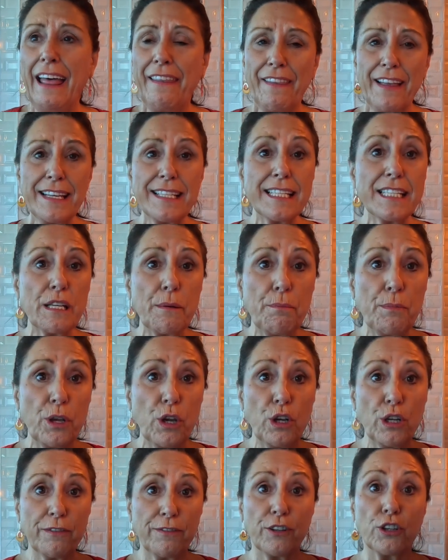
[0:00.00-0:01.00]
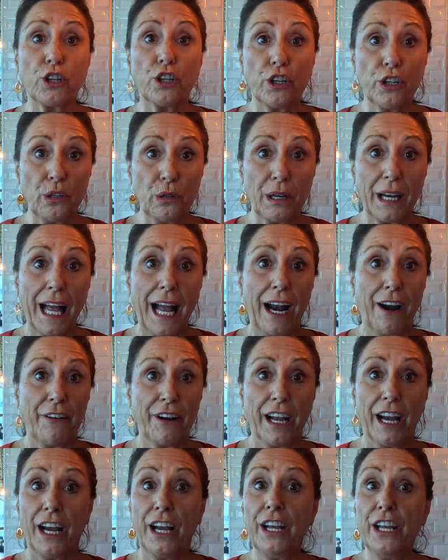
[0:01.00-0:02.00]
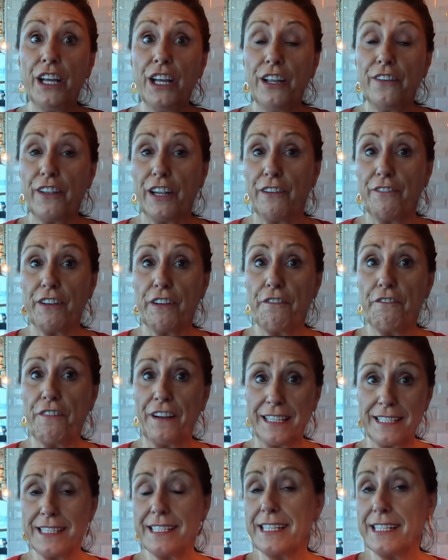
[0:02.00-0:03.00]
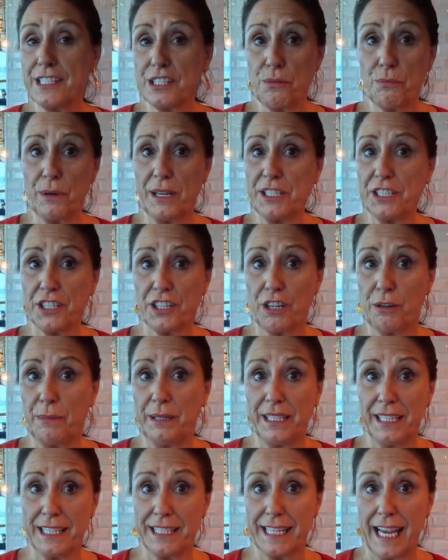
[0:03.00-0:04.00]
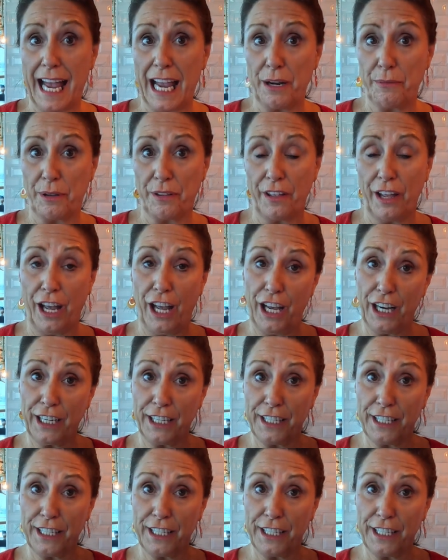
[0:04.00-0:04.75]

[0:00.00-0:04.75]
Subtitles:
This is a beautiful, cool area that if you fancy somewhere to come in the day with air